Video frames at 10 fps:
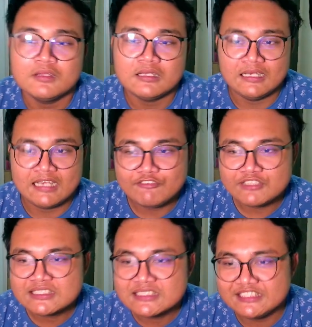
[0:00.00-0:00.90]
Never
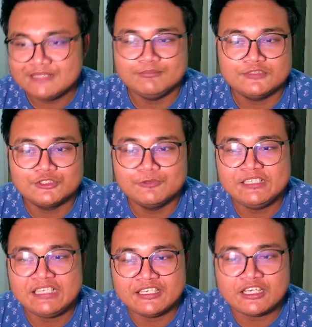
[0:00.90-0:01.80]
seem to
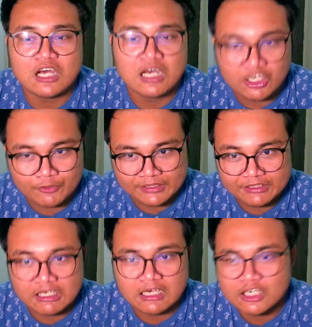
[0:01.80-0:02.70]
be in a hurry.
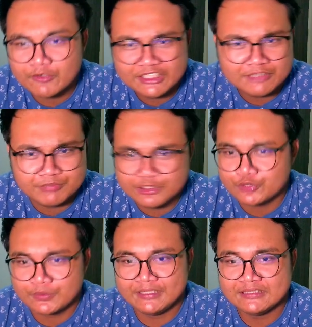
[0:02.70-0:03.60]
Hurrying
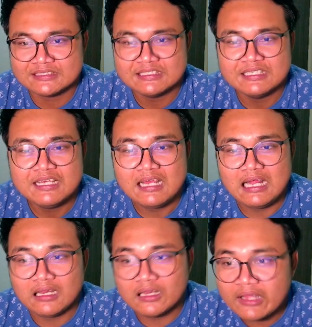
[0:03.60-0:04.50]
betrays
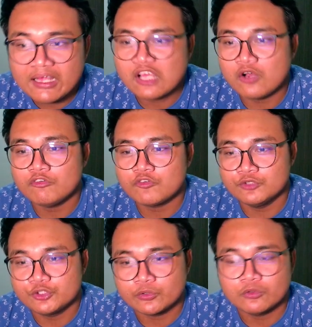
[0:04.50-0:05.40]
a lack of
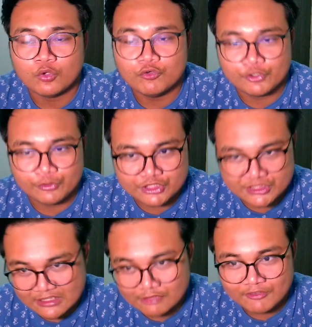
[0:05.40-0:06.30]
control over
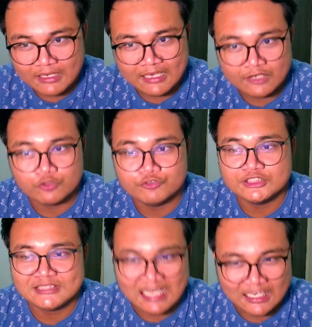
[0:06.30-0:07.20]
yourself and over
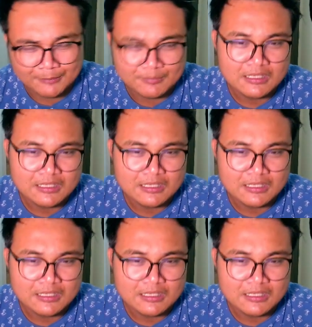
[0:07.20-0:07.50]
time.